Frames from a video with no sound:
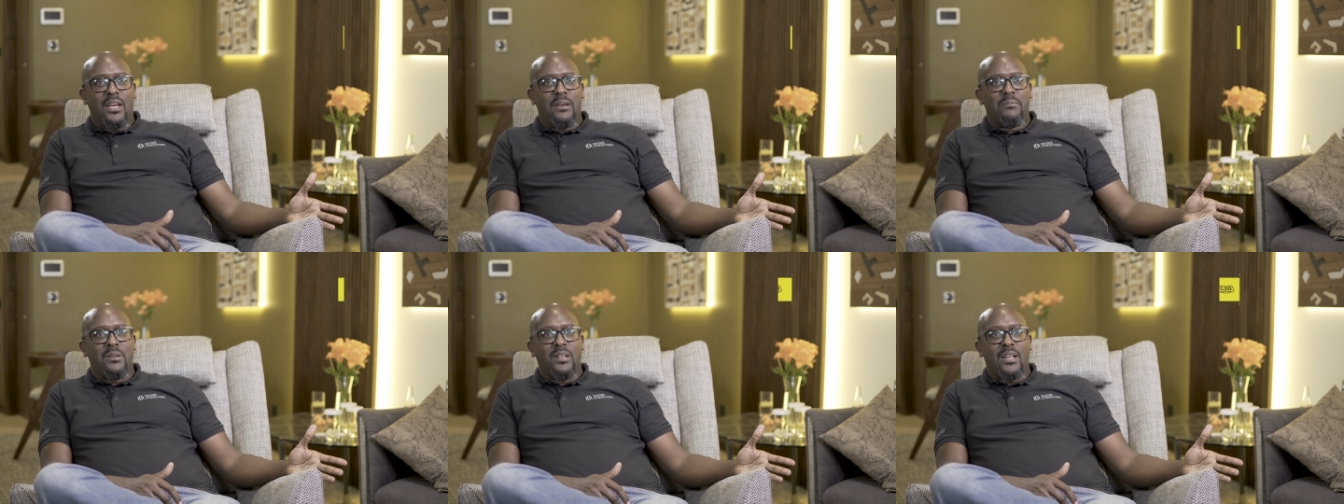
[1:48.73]

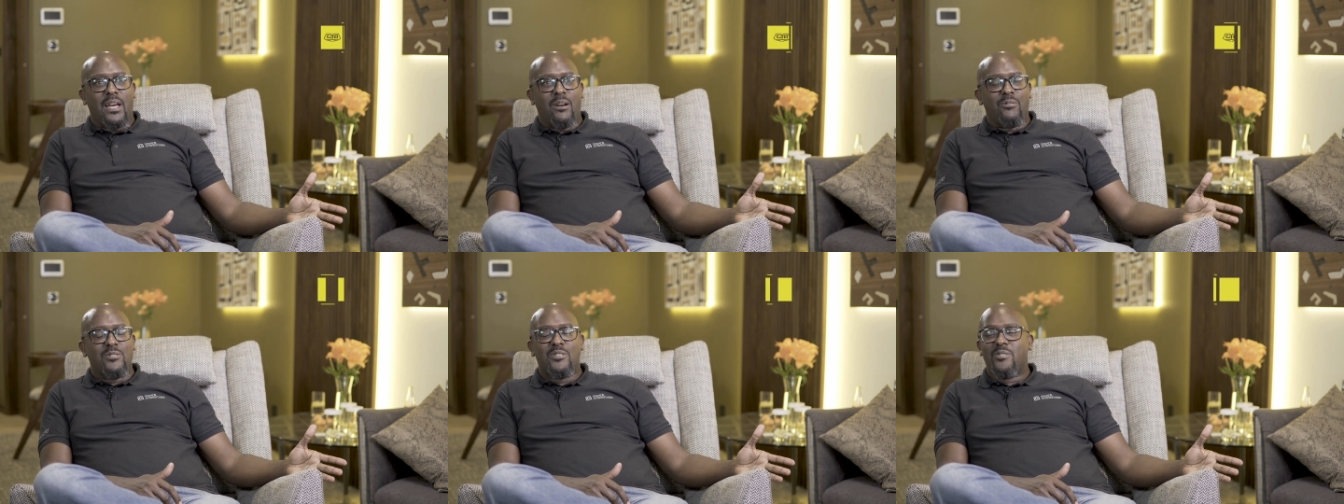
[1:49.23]
I mean,
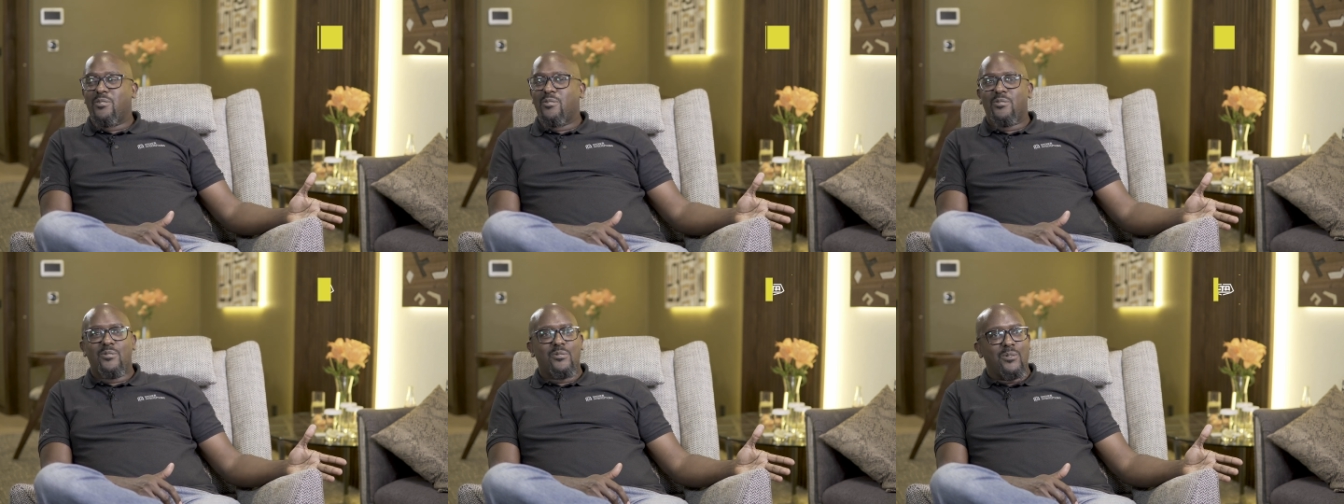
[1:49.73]
I was
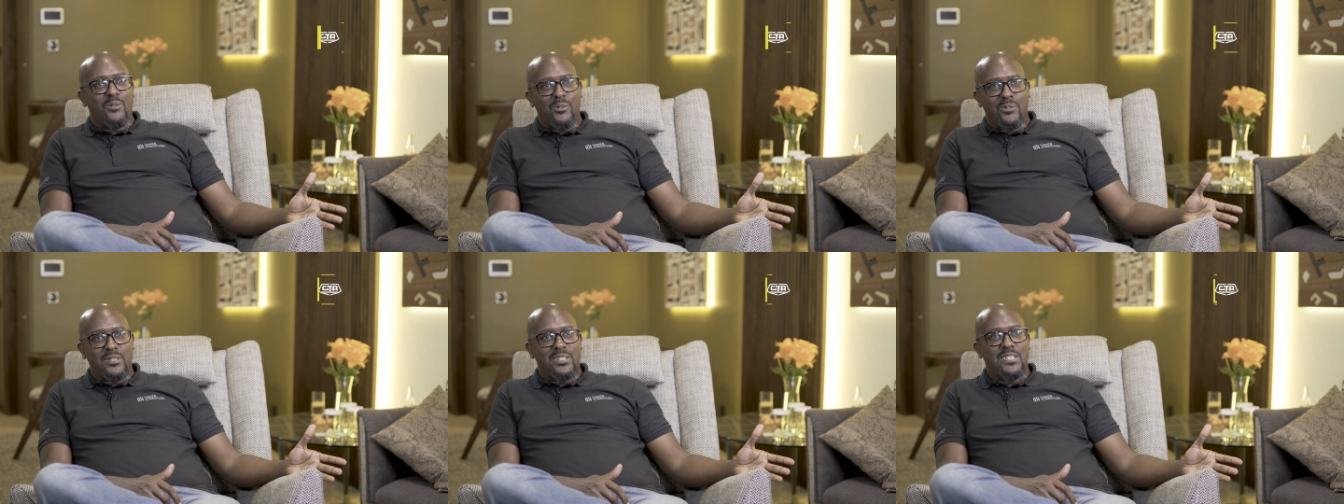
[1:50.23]

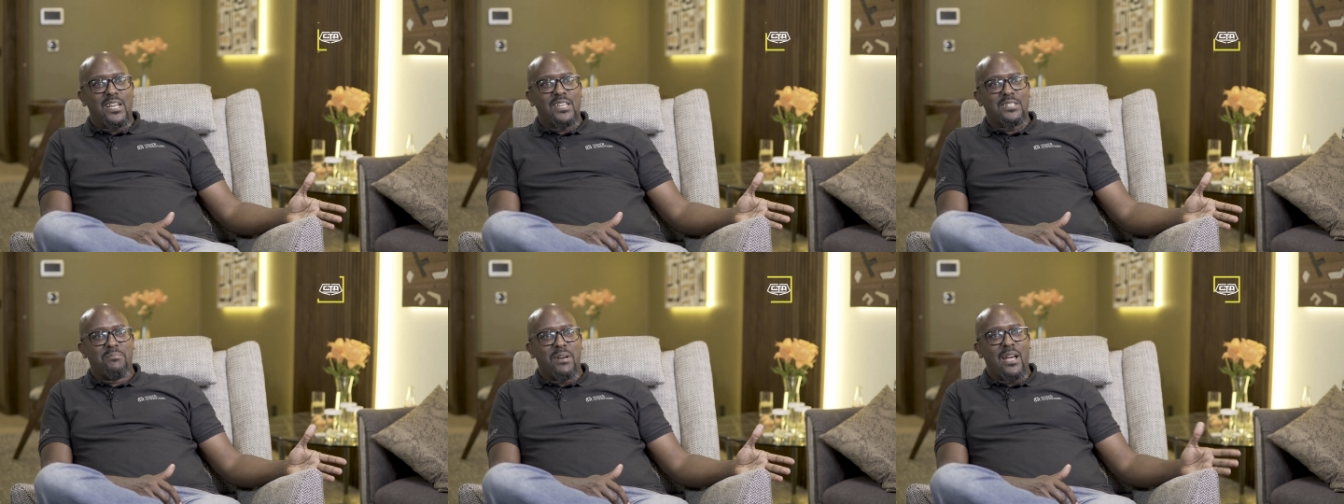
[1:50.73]
so
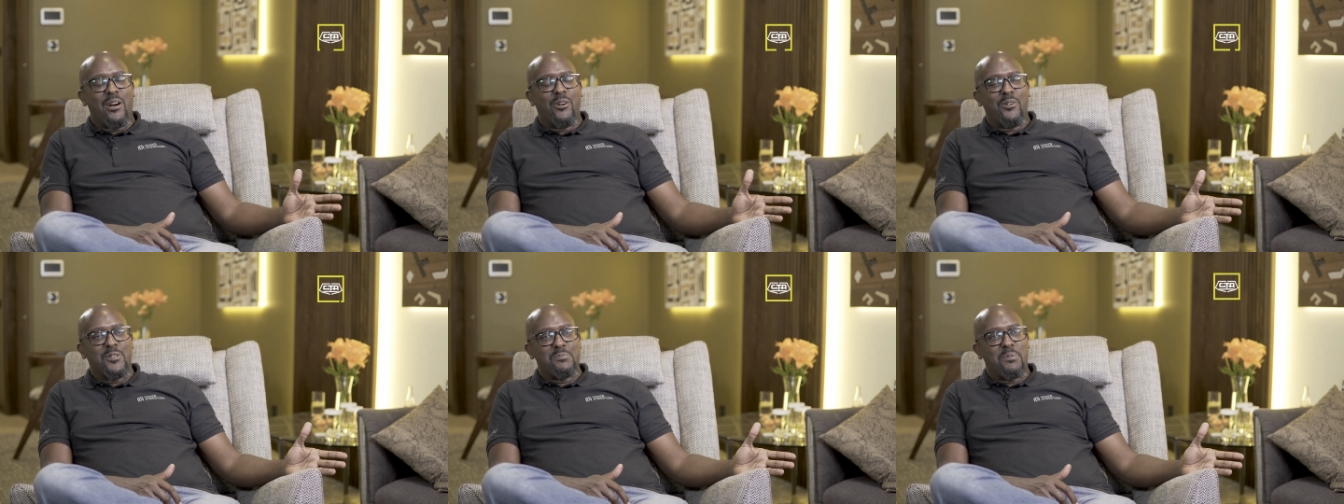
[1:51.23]
jazzed by
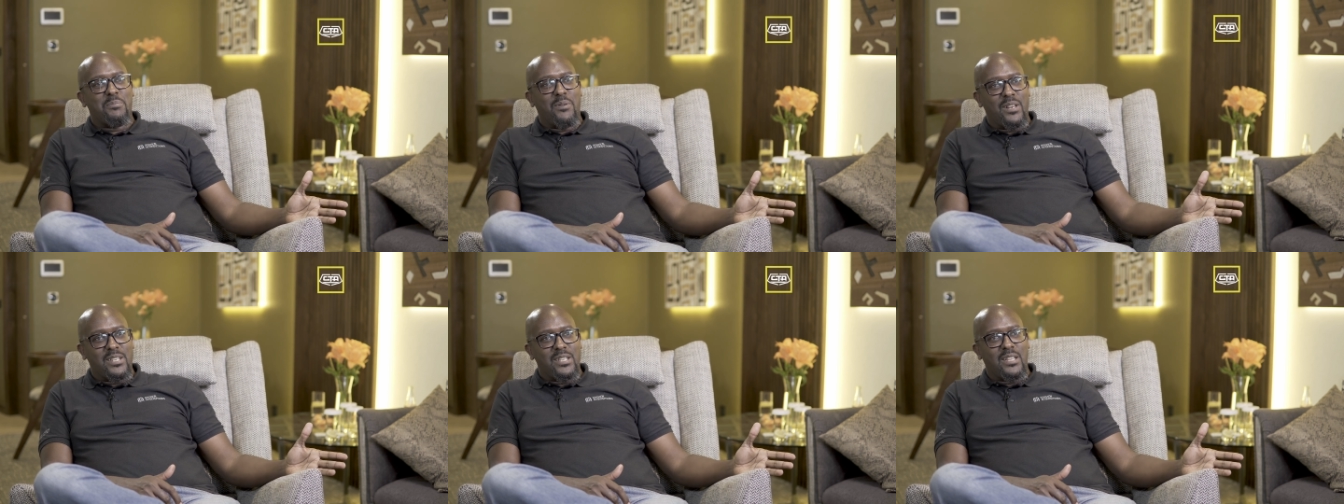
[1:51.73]
how
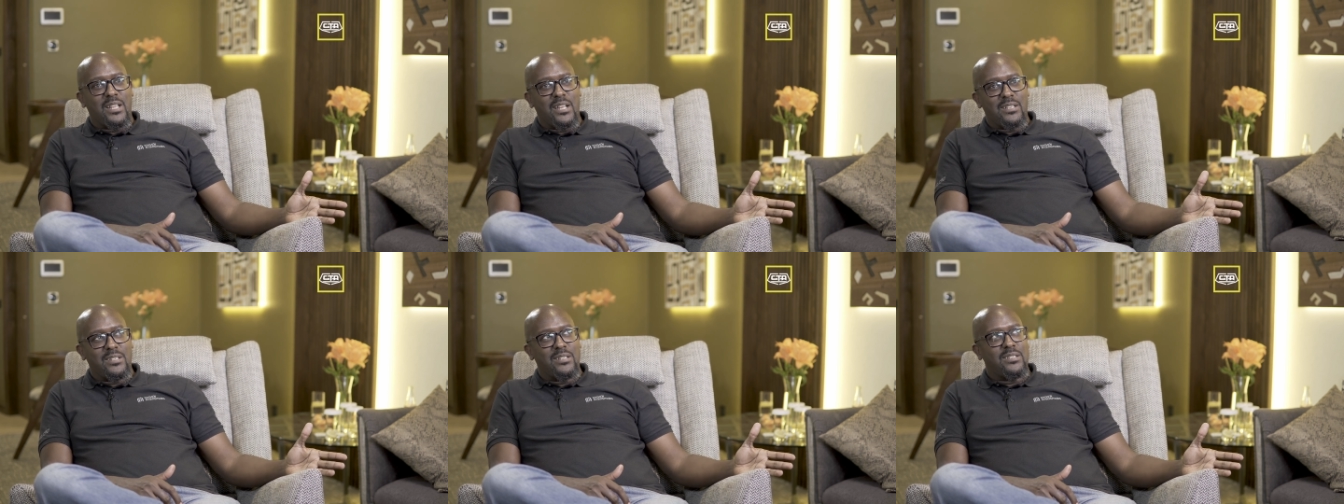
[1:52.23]
cosmopolitan
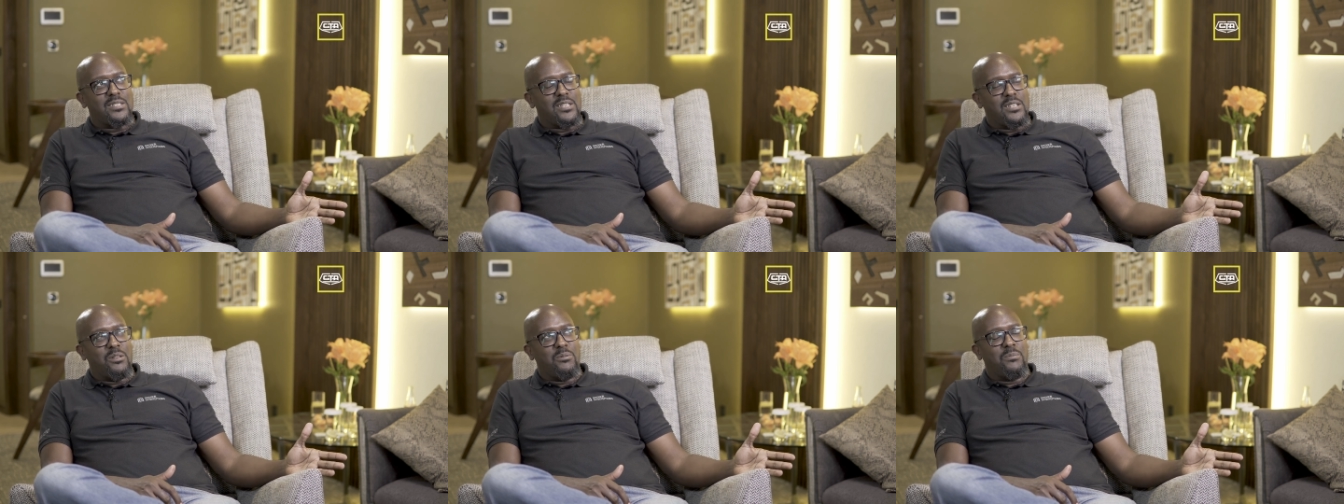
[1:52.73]
that
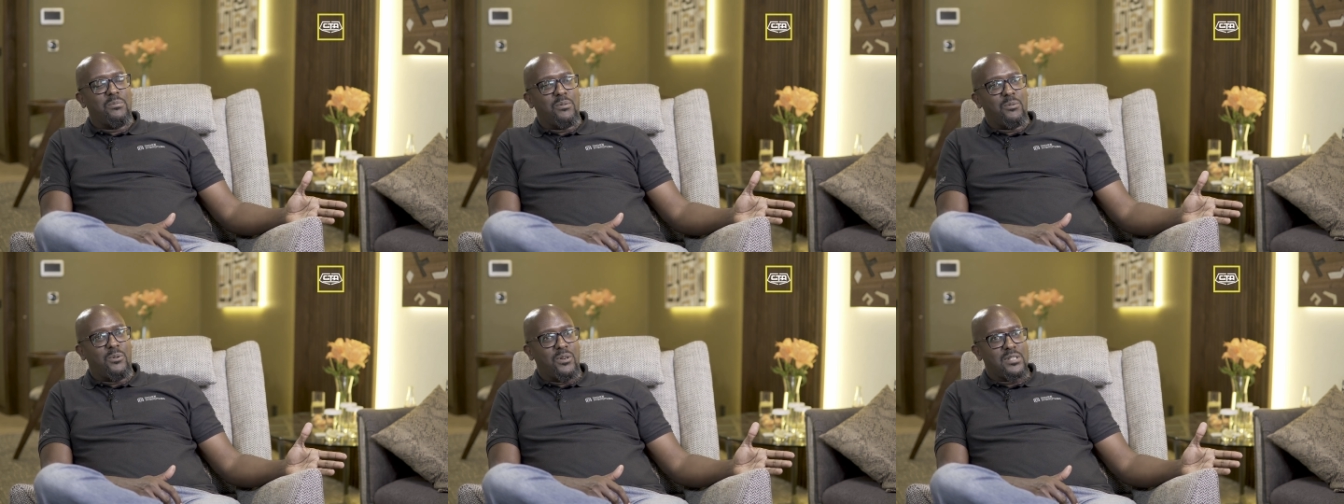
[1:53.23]
city
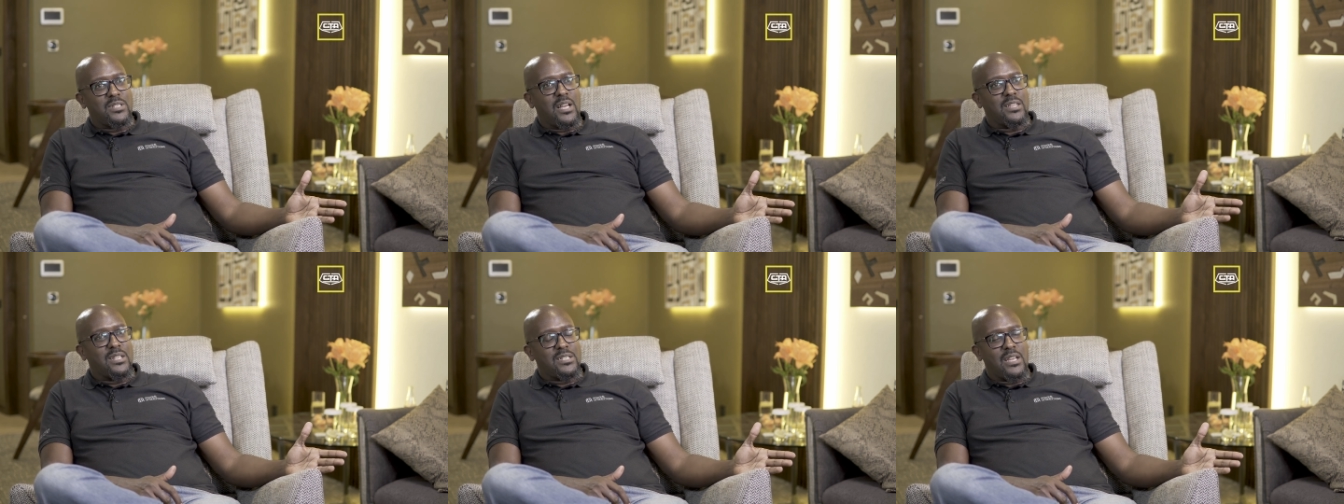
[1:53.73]
was
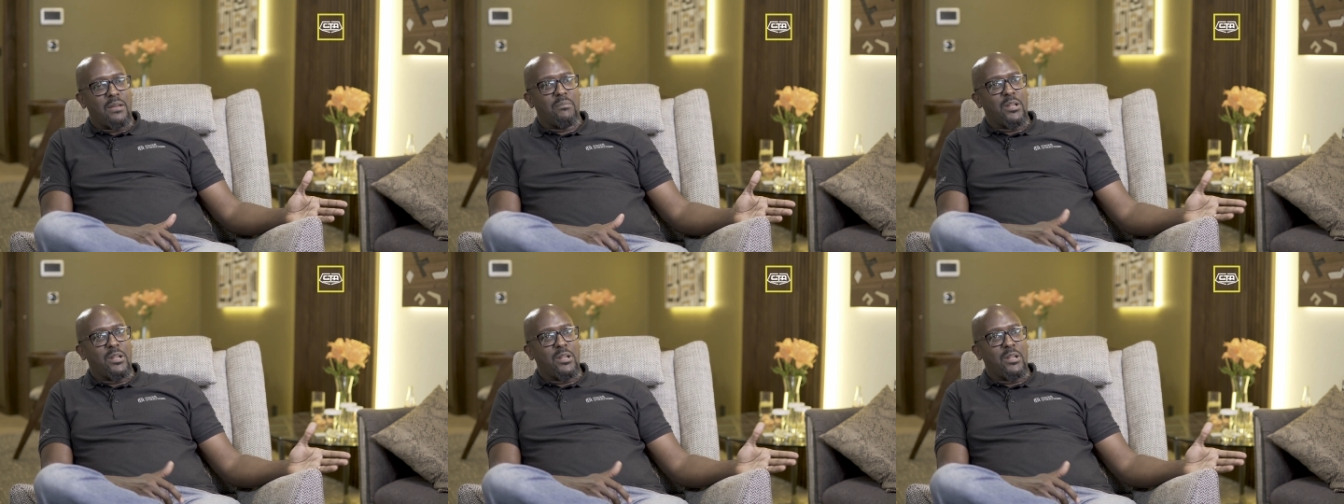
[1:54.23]
at the time.